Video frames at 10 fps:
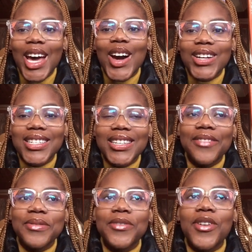God
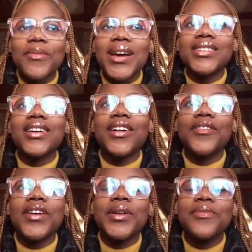saved me from
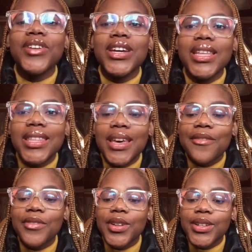myself, and I'm very
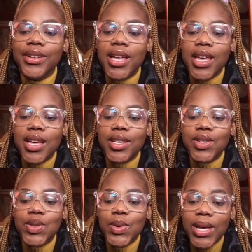thankful
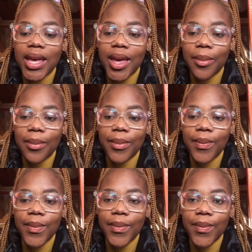to him
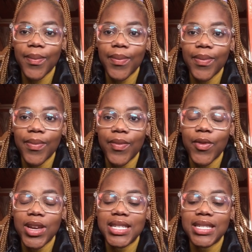
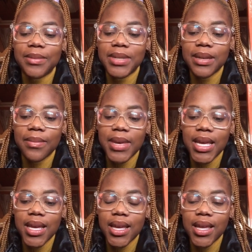for accepting
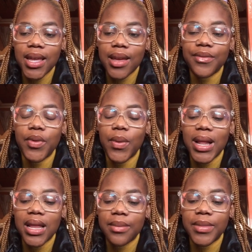me and for
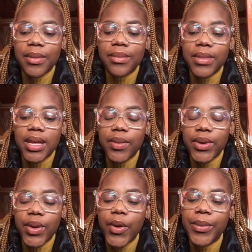welcoming me
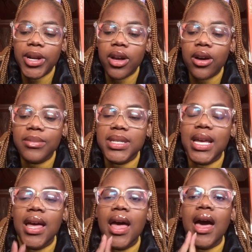with open arms.
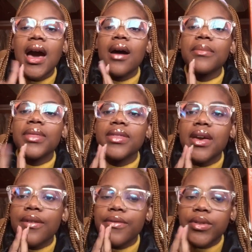I'm
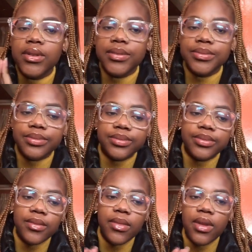thankful
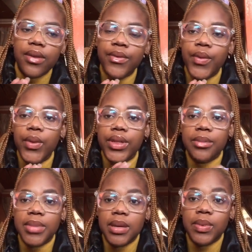for
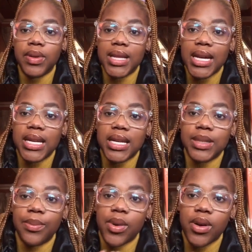the people that he
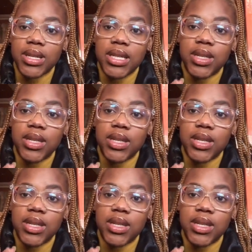has brought